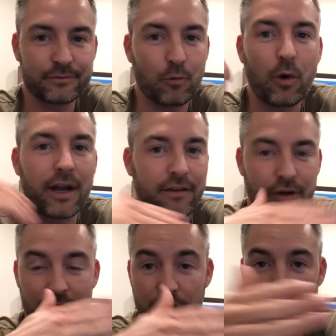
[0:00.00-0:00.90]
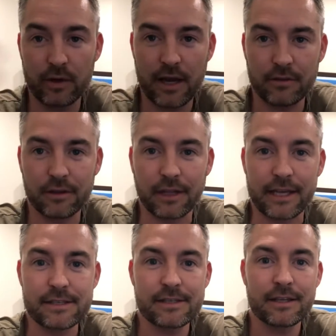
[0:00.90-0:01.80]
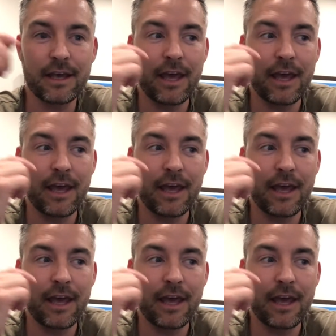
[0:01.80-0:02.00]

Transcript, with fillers: whatever. Go down the list